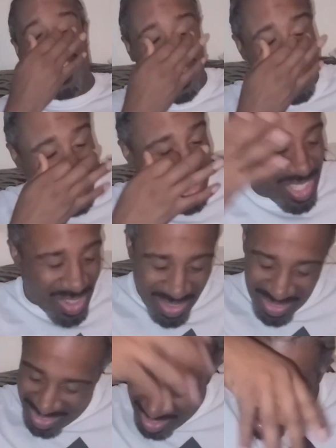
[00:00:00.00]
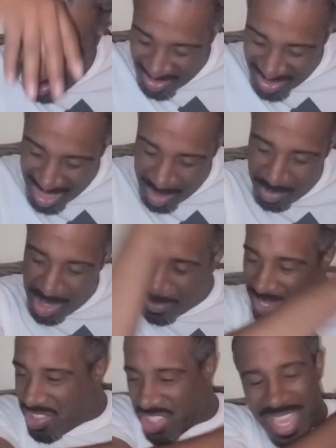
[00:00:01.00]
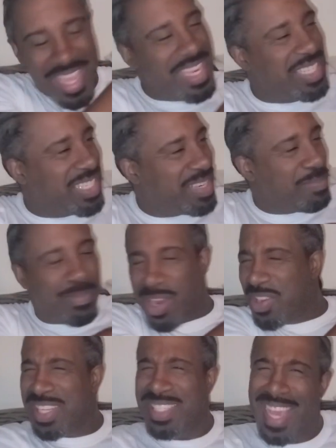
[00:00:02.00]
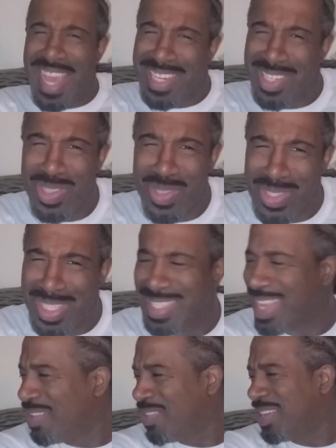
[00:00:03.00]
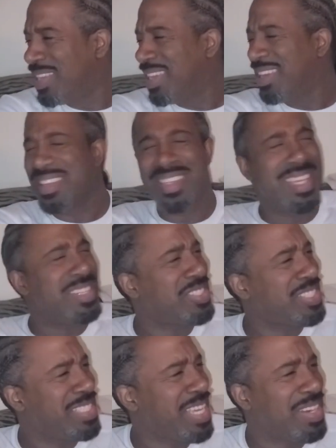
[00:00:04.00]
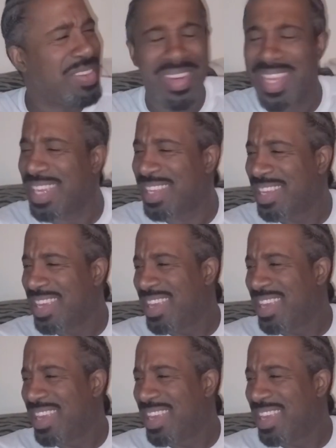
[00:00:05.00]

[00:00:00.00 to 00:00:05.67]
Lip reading: Because, you know, I'm ripping chains and burning tattoos. Is that what Kendrick said on that?